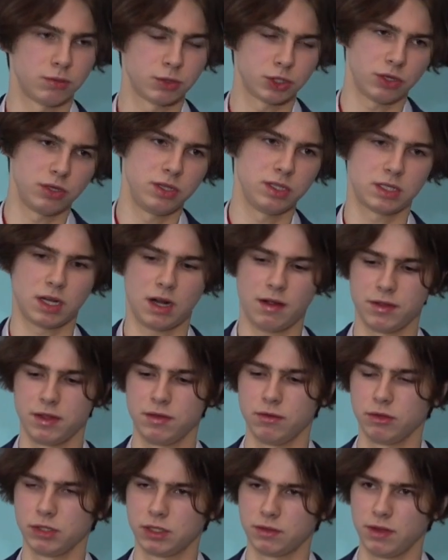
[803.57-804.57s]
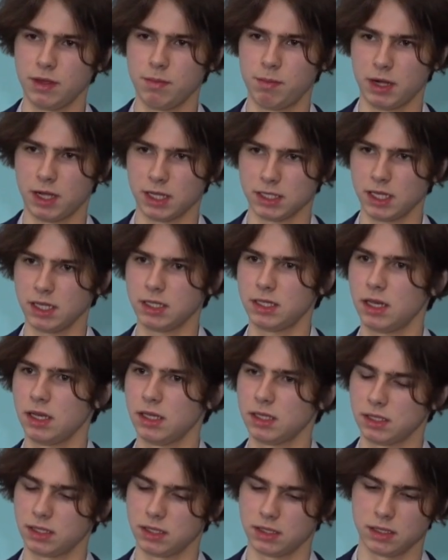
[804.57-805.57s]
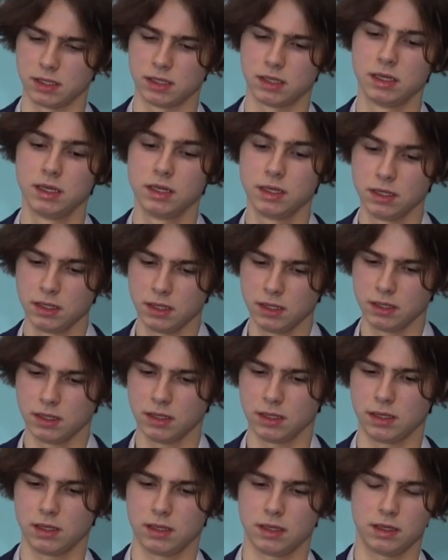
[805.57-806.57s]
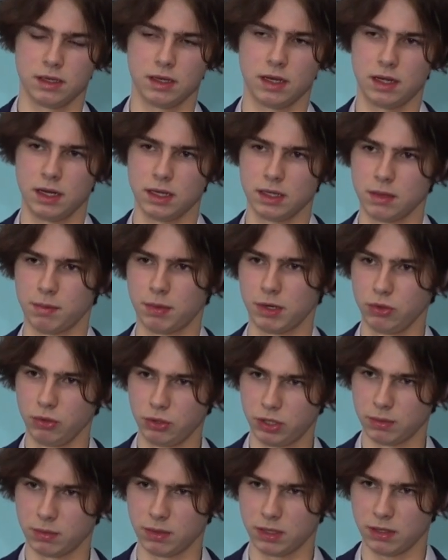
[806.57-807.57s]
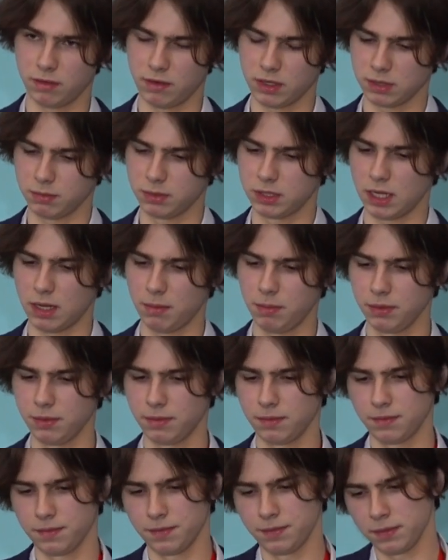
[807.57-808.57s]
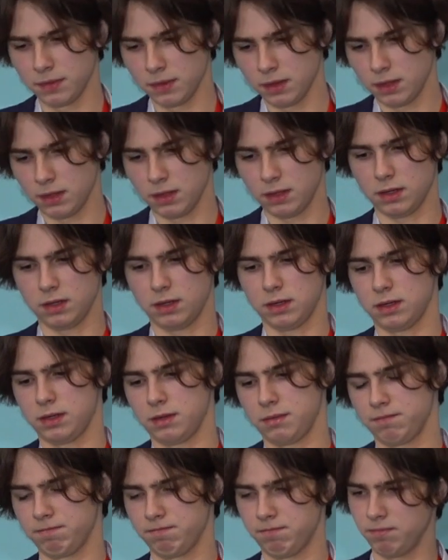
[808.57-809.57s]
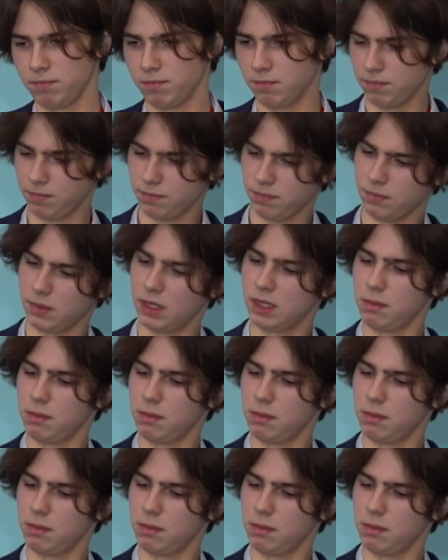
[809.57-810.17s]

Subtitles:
Even our colleagues show it in their reports as a benchmark.